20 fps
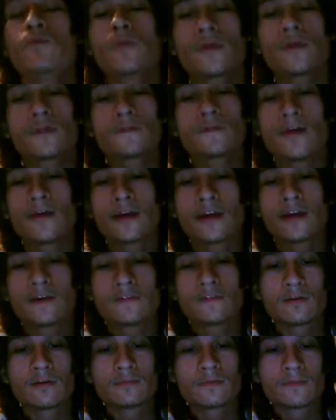What the fuck
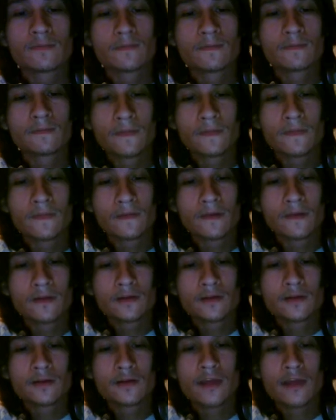ever.
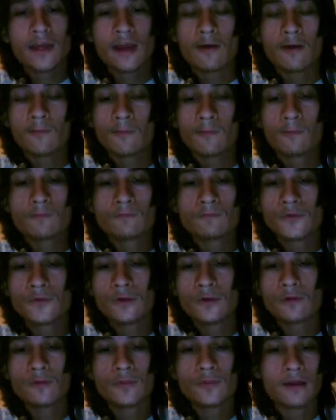Okay,
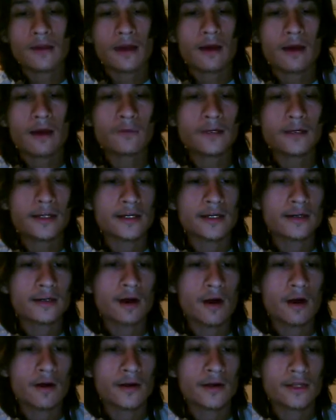I wouldn't get
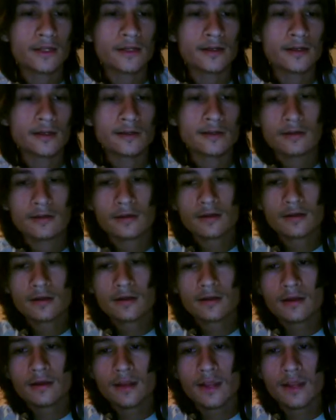carded,
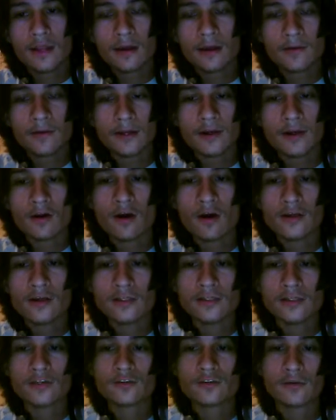and I would get
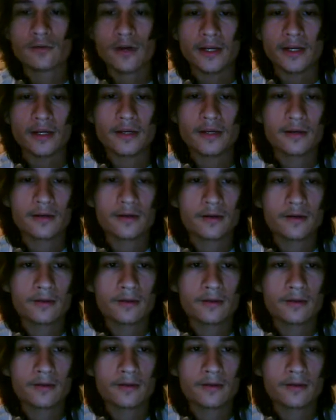carded to drink.